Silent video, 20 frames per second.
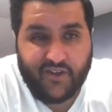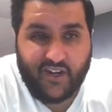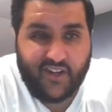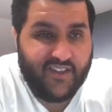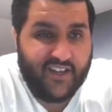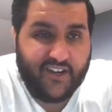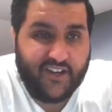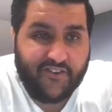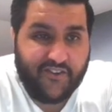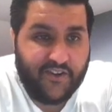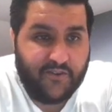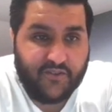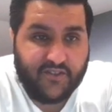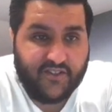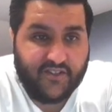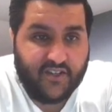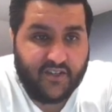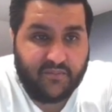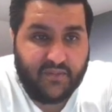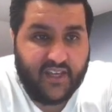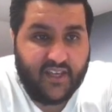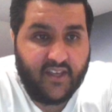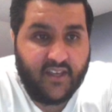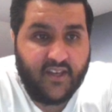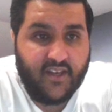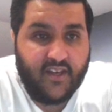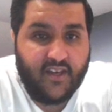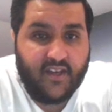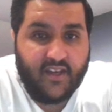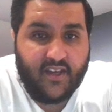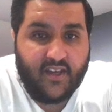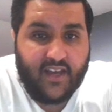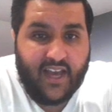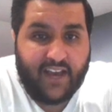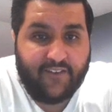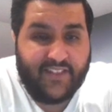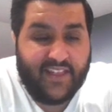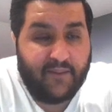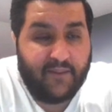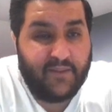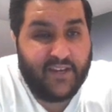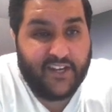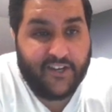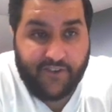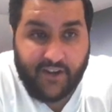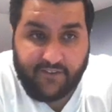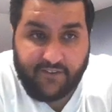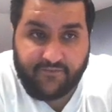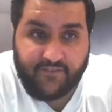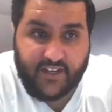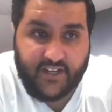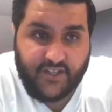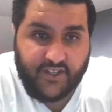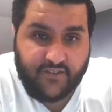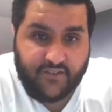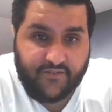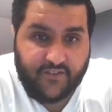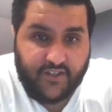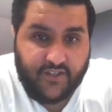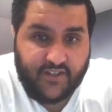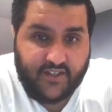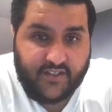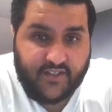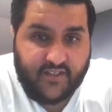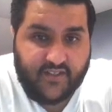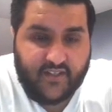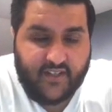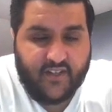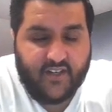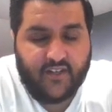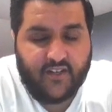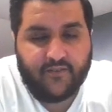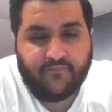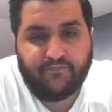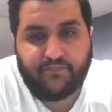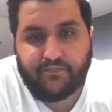I think Greenwood's going to be having that many great fixtures for you to consider.